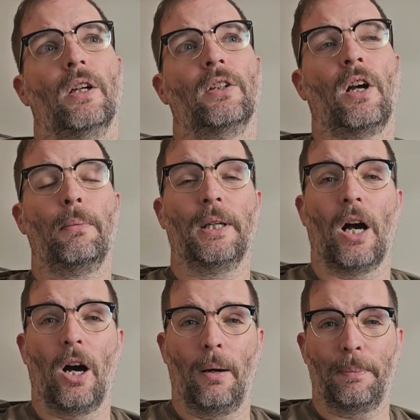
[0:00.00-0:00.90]
coming
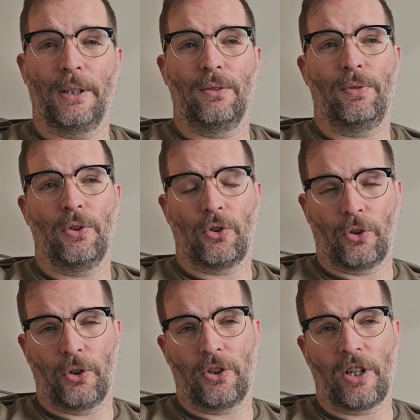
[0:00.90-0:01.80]
up in the
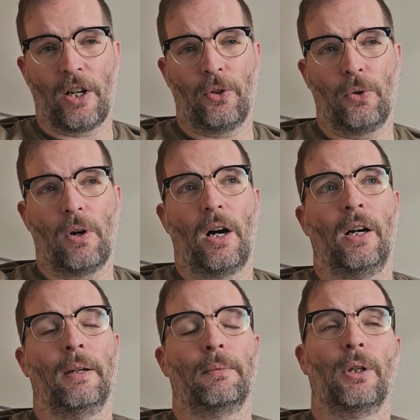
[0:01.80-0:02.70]
future of the channel,
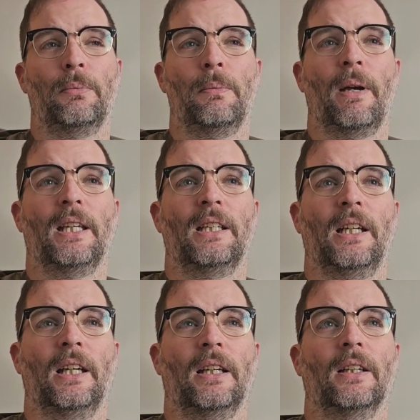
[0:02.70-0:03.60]
I'm going to be
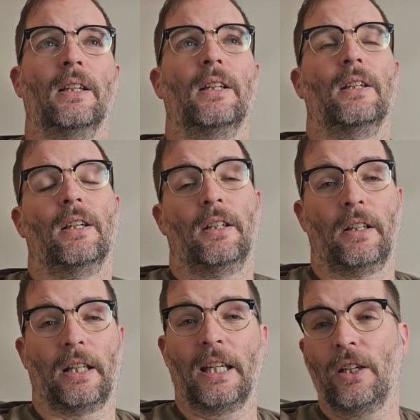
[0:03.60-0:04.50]
making
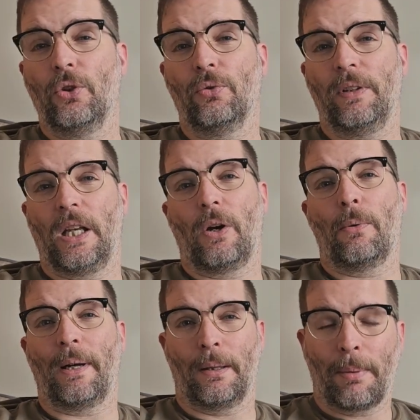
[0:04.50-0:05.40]
another Kindle video
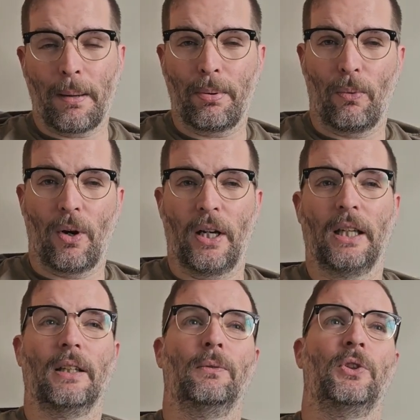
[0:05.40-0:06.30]
about the
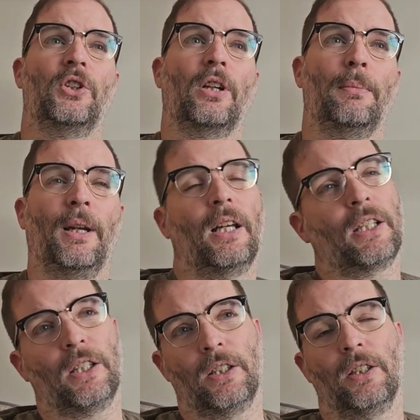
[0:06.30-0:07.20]
Paperwhite, which is going to be
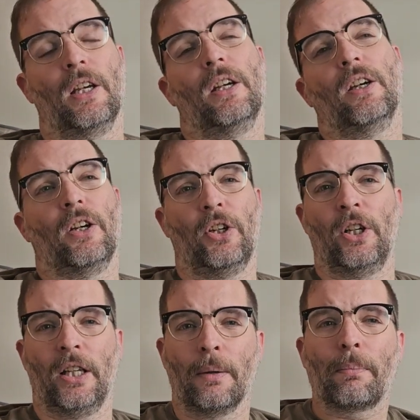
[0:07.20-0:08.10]
like a
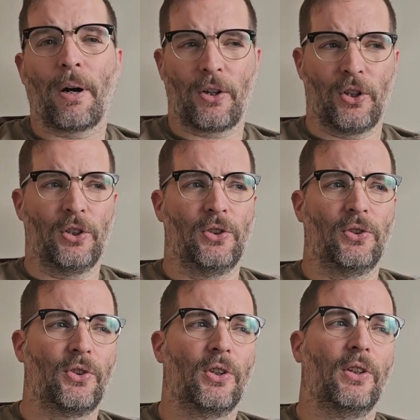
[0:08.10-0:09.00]
early
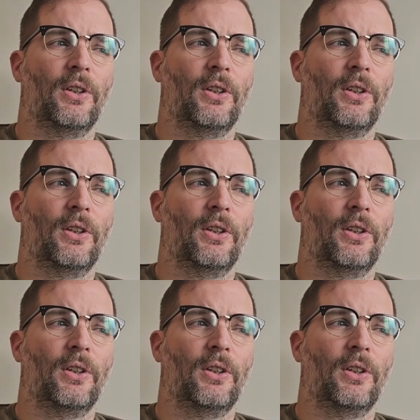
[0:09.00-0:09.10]
impressions